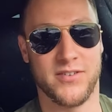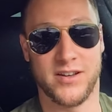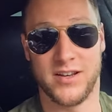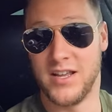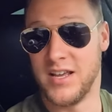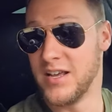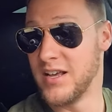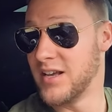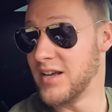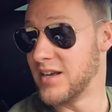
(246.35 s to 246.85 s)
And,
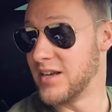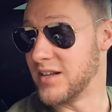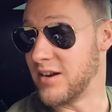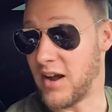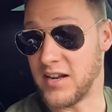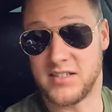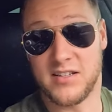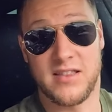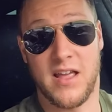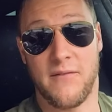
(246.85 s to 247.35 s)
you know,
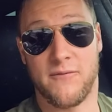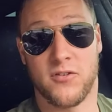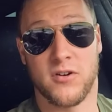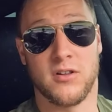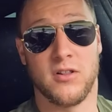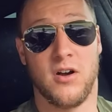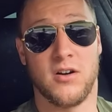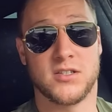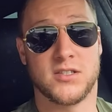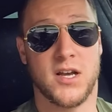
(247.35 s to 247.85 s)
I did that for
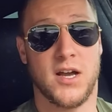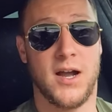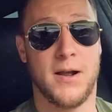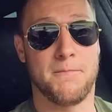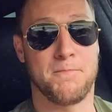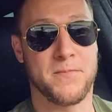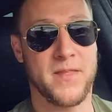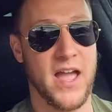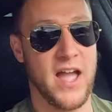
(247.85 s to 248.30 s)
a long time.